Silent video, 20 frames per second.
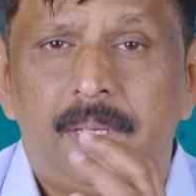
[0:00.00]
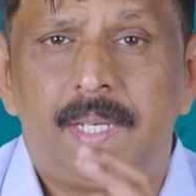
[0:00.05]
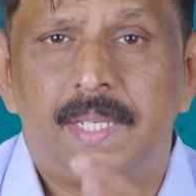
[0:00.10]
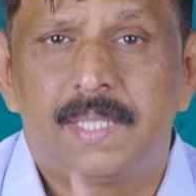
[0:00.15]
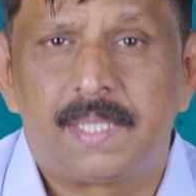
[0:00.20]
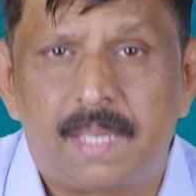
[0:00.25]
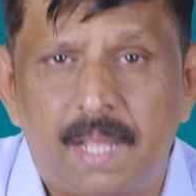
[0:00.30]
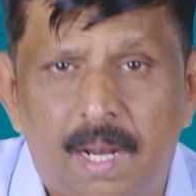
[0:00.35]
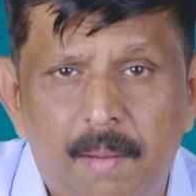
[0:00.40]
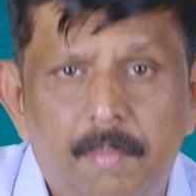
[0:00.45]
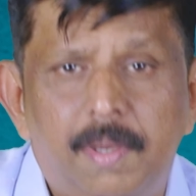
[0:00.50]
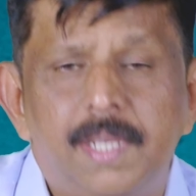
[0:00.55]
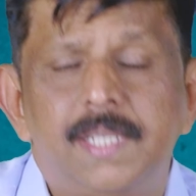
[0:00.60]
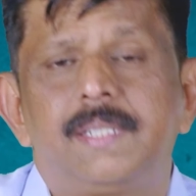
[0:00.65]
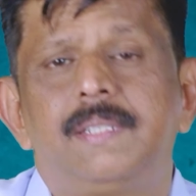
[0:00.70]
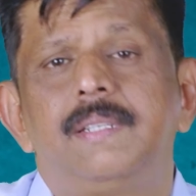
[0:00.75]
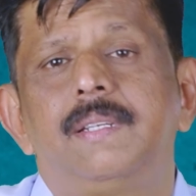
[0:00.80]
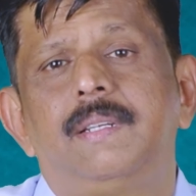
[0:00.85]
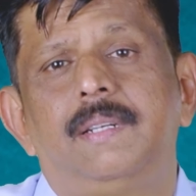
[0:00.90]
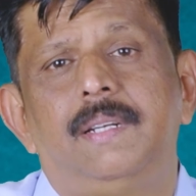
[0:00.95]
Scrum
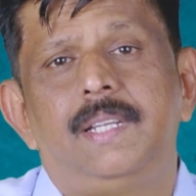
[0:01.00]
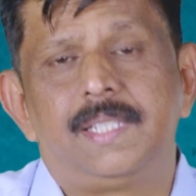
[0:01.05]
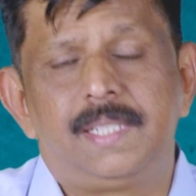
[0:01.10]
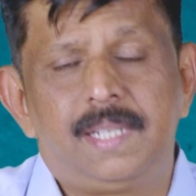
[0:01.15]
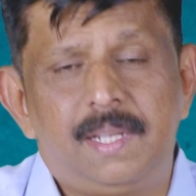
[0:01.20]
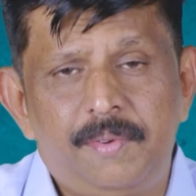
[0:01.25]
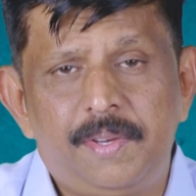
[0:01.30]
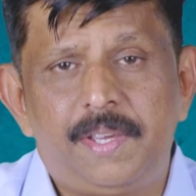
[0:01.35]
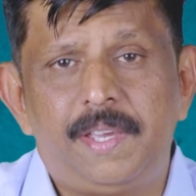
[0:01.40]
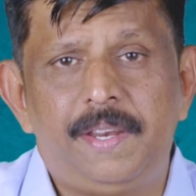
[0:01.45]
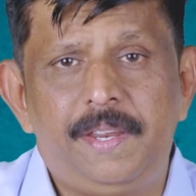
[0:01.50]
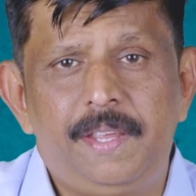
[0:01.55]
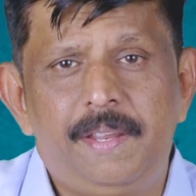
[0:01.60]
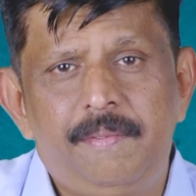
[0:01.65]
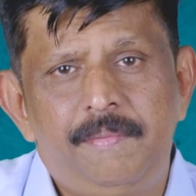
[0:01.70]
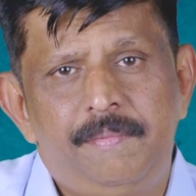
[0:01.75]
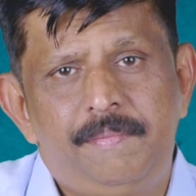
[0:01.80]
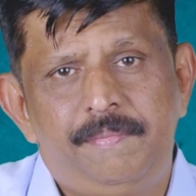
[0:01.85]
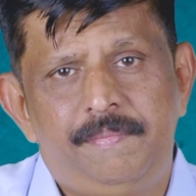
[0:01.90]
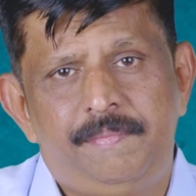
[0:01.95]
Master doesn't have a career?
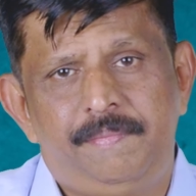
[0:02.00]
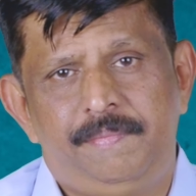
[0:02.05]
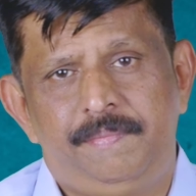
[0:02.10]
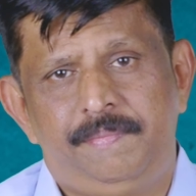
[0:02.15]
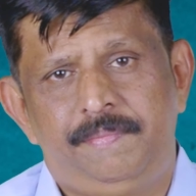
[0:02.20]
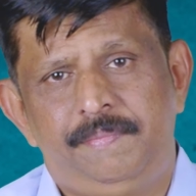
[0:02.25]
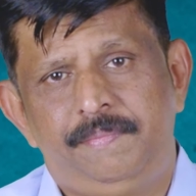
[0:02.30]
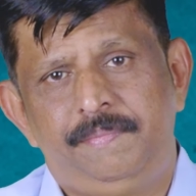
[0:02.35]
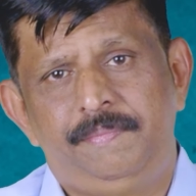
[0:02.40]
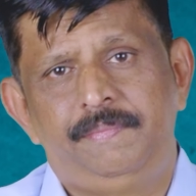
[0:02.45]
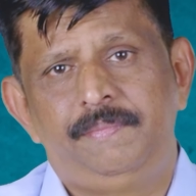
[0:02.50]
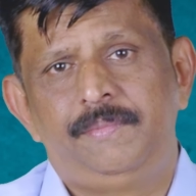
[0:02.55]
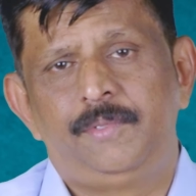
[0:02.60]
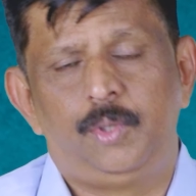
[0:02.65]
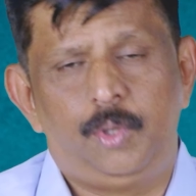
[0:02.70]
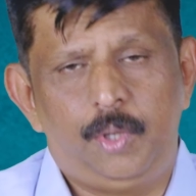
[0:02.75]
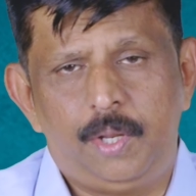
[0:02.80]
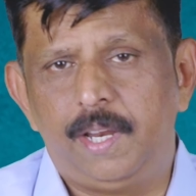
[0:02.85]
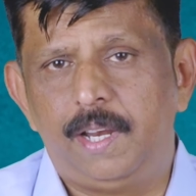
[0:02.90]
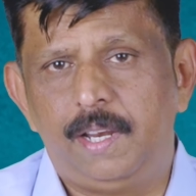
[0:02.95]

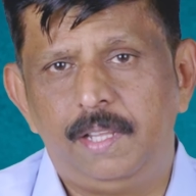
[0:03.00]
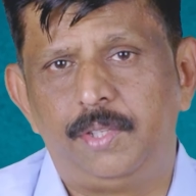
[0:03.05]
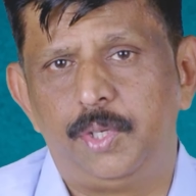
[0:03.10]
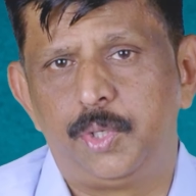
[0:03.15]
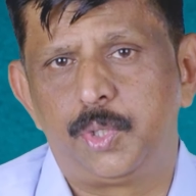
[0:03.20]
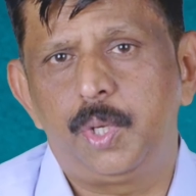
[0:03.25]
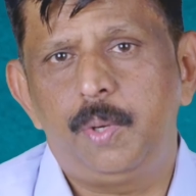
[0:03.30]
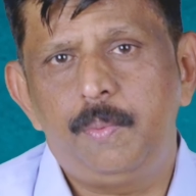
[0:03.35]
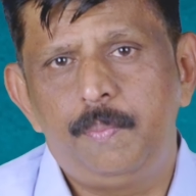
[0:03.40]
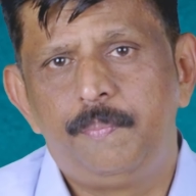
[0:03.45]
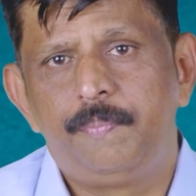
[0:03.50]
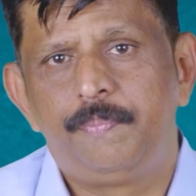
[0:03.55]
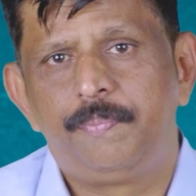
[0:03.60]
Do you really think so?